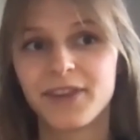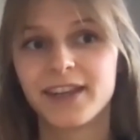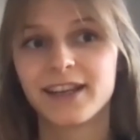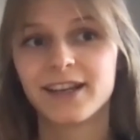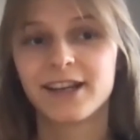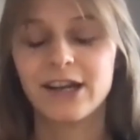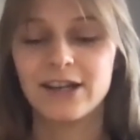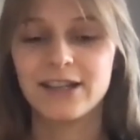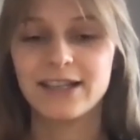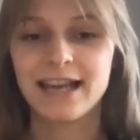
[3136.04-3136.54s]

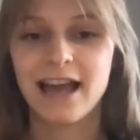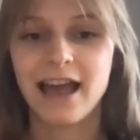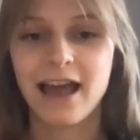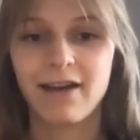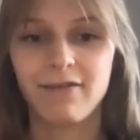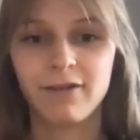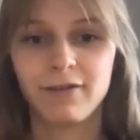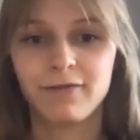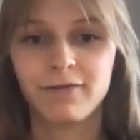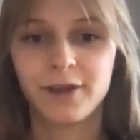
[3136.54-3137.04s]
because I
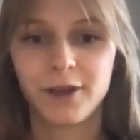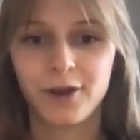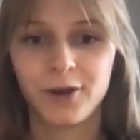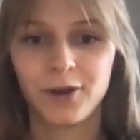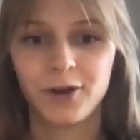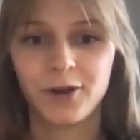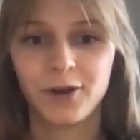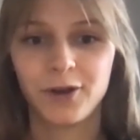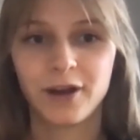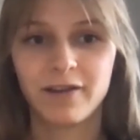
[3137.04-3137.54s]
have a
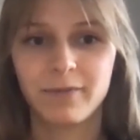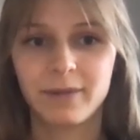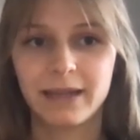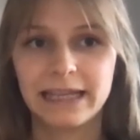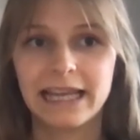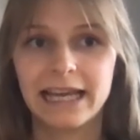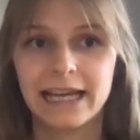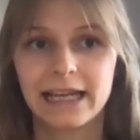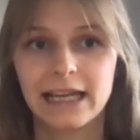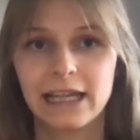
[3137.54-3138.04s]
few. I've
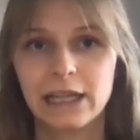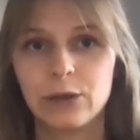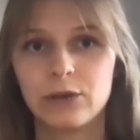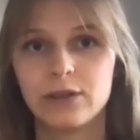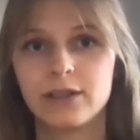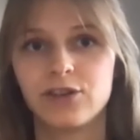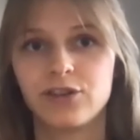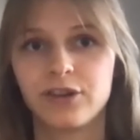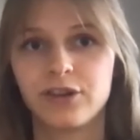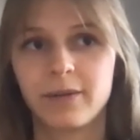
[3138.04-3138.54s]
been like a
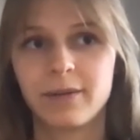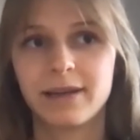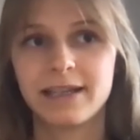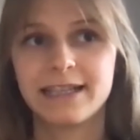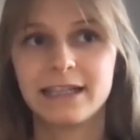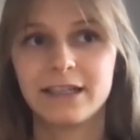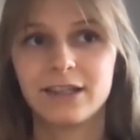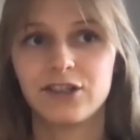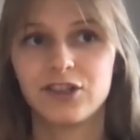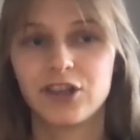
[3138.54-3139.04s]
lucid dreamer
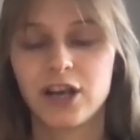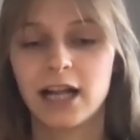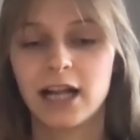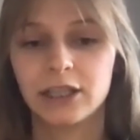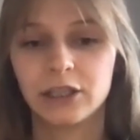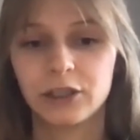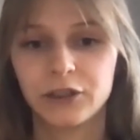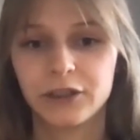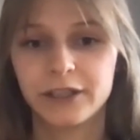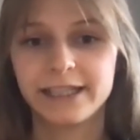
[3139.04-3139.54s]
since
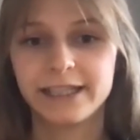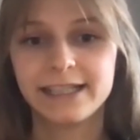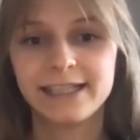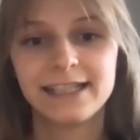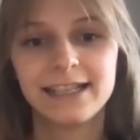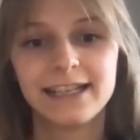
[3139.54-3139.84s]
childhood.